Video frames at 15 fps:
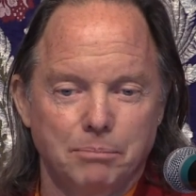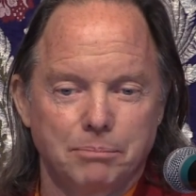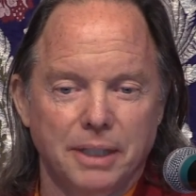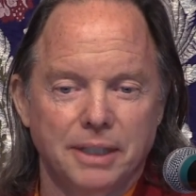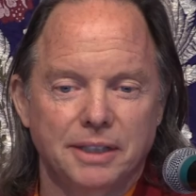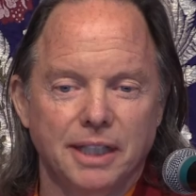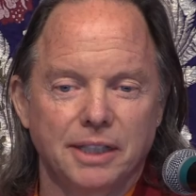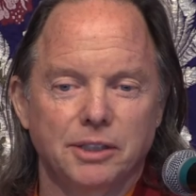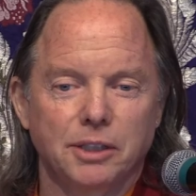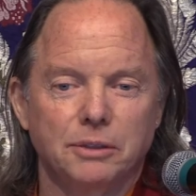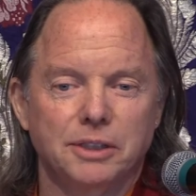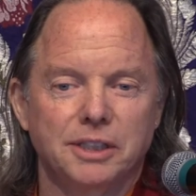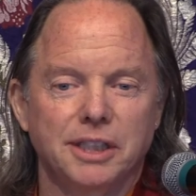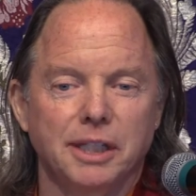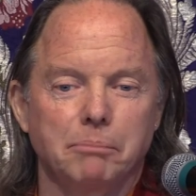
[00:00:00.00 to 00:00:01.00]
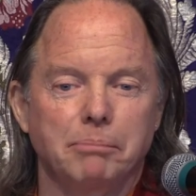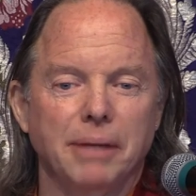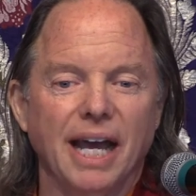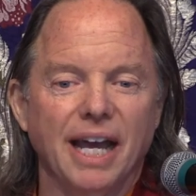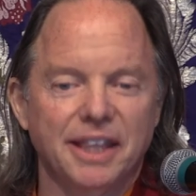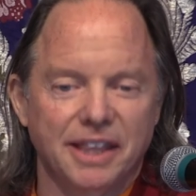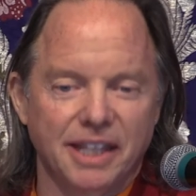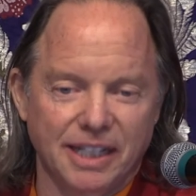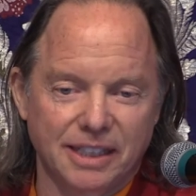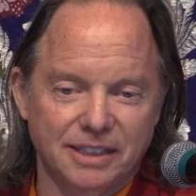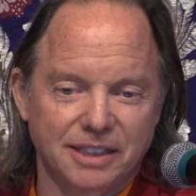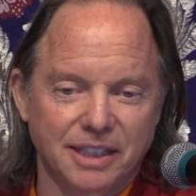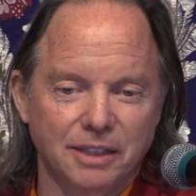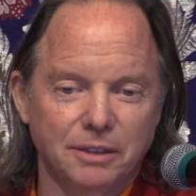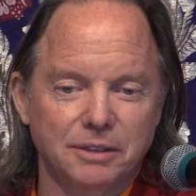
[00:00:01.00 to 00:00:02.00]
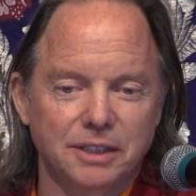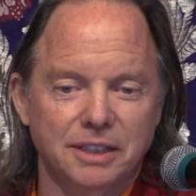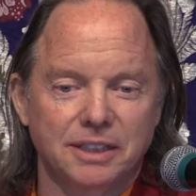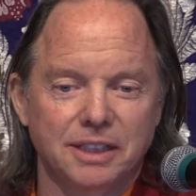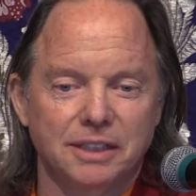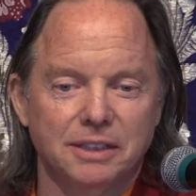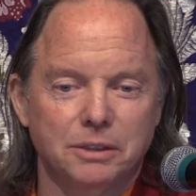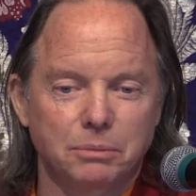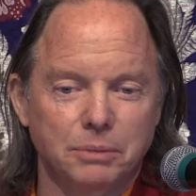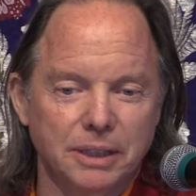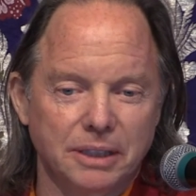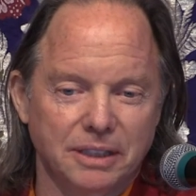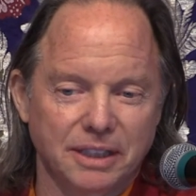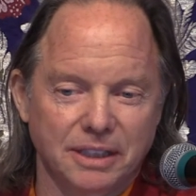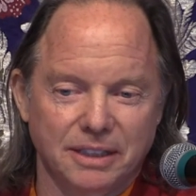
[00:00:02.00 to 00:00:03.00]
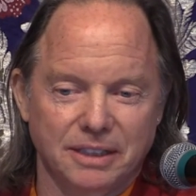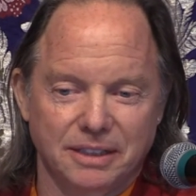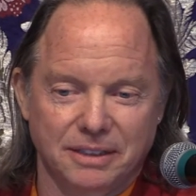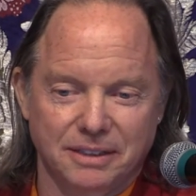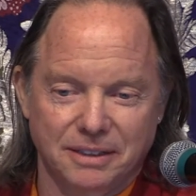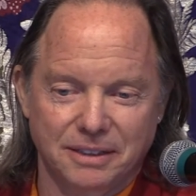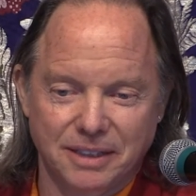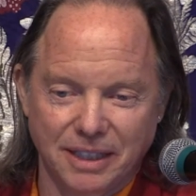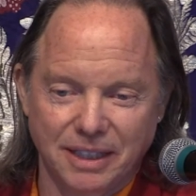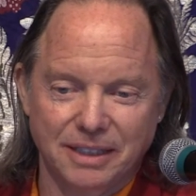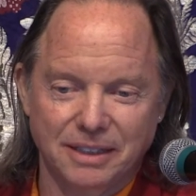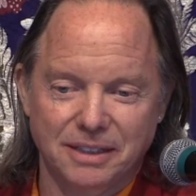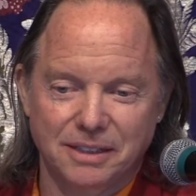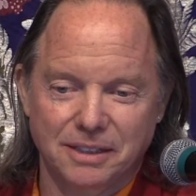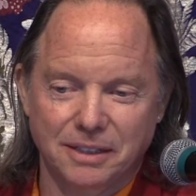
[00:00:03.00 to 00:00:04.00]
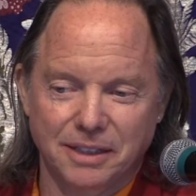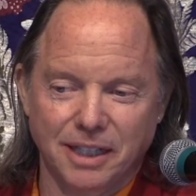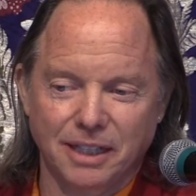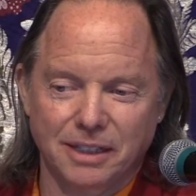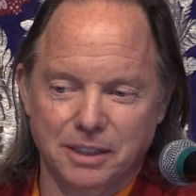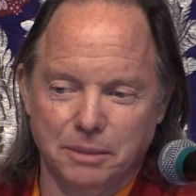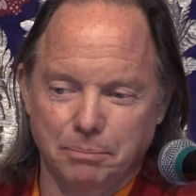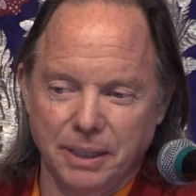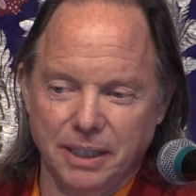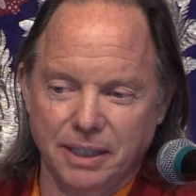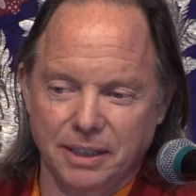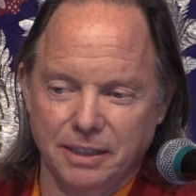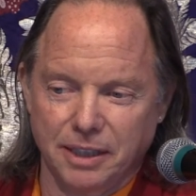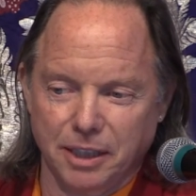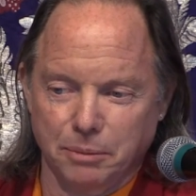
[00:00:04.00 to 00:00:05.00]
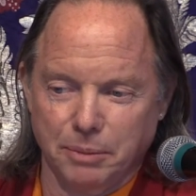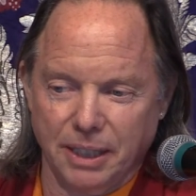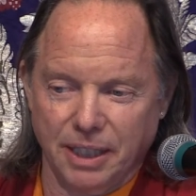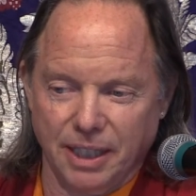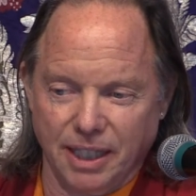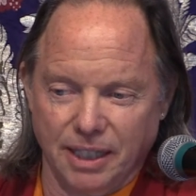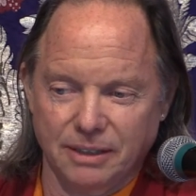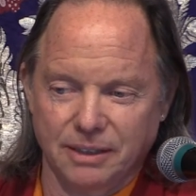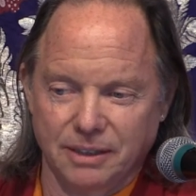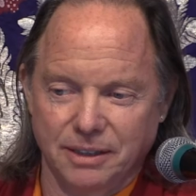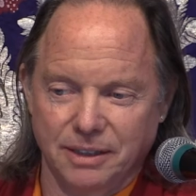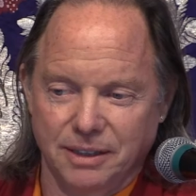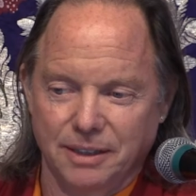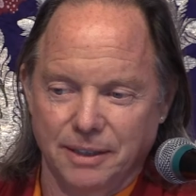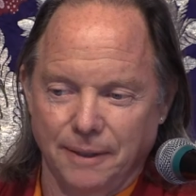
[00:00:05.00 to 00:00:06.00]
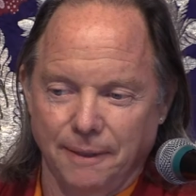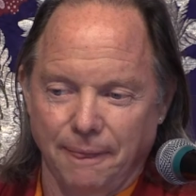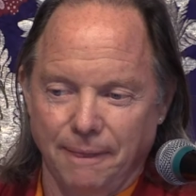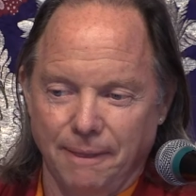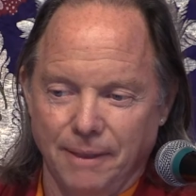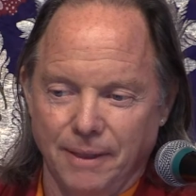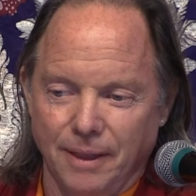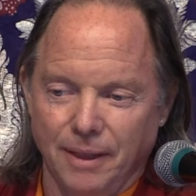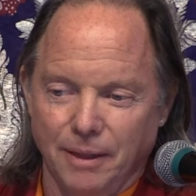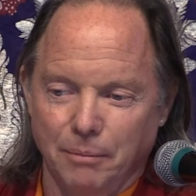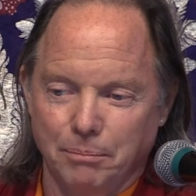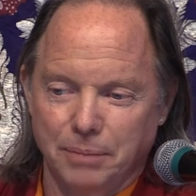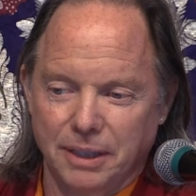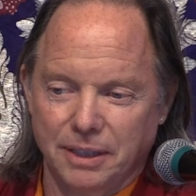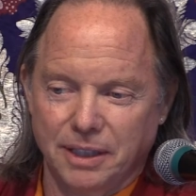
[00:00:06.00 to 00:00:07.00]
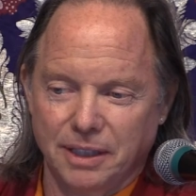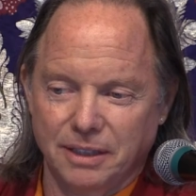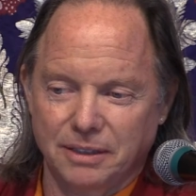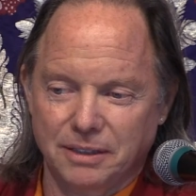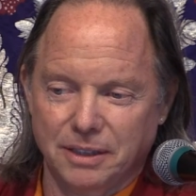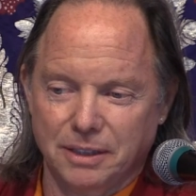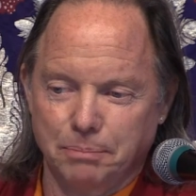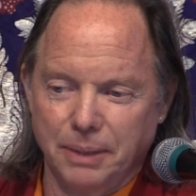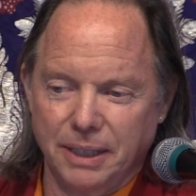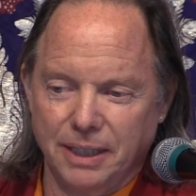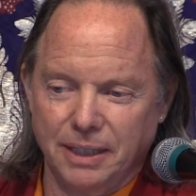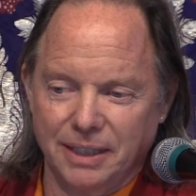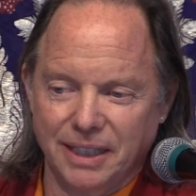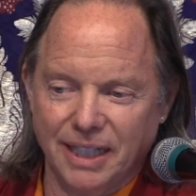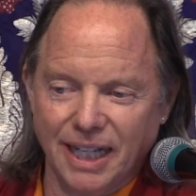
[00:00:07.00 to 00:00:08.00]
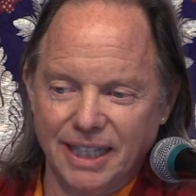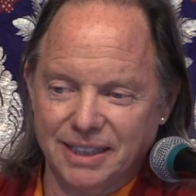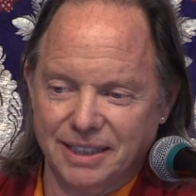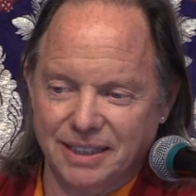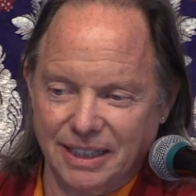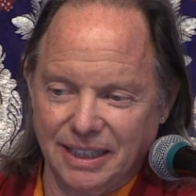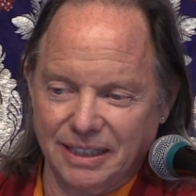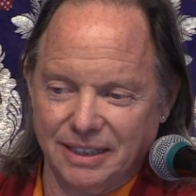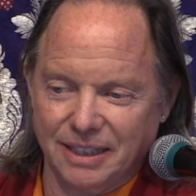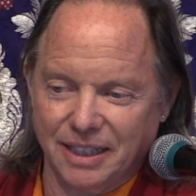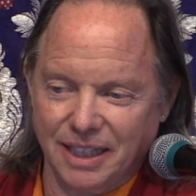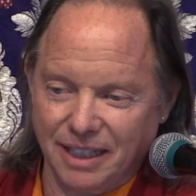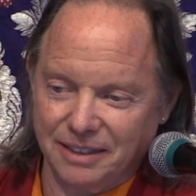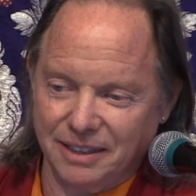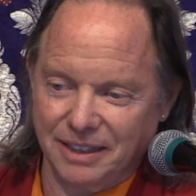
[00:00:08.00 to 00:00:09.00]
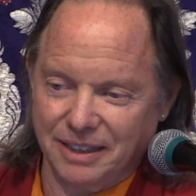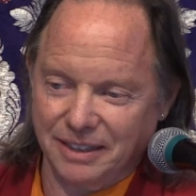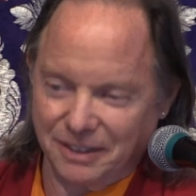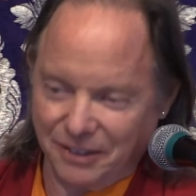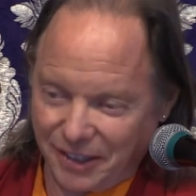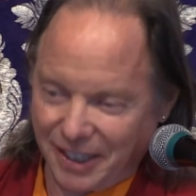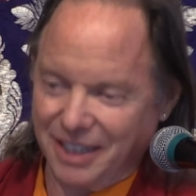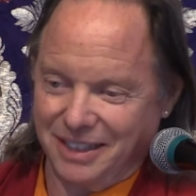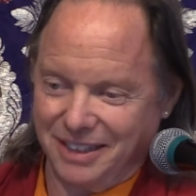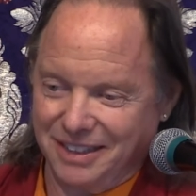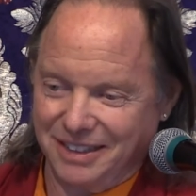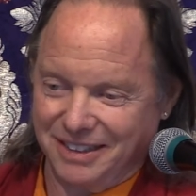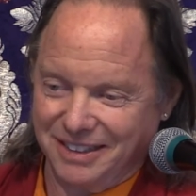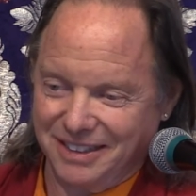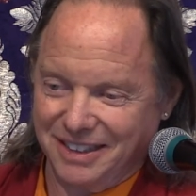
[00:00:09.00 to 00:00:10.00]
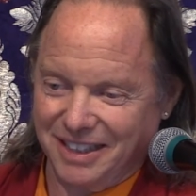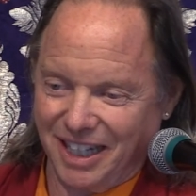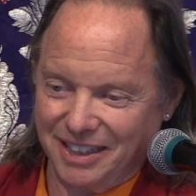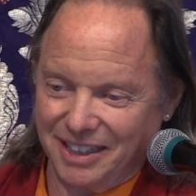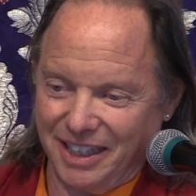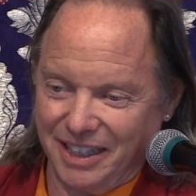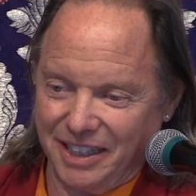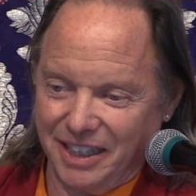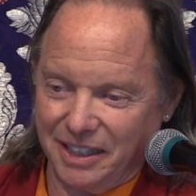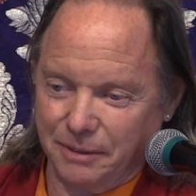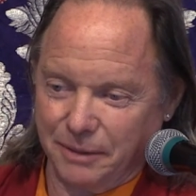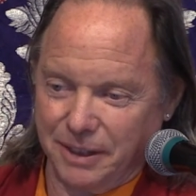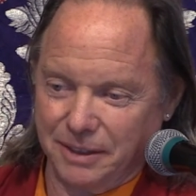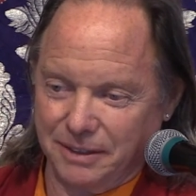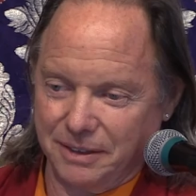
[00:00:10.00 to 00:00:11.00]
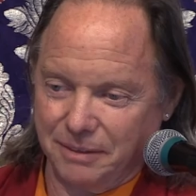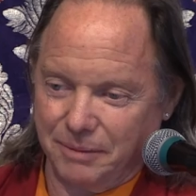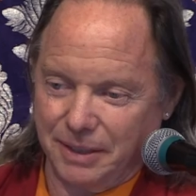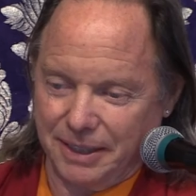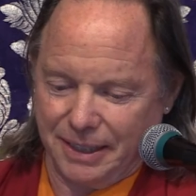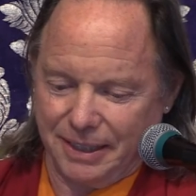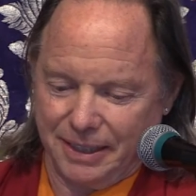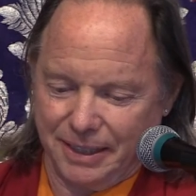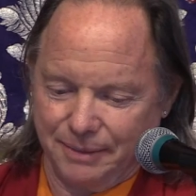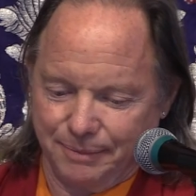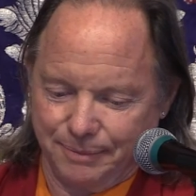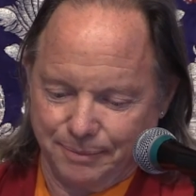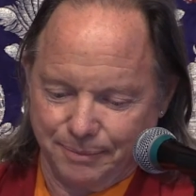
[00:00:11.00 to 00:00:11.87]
but they don't say bad things, they only say sweet things. Okay? So they are speaking a little bit loud, but they are speaking nice things loudly. Okay? Not like angry or something like that.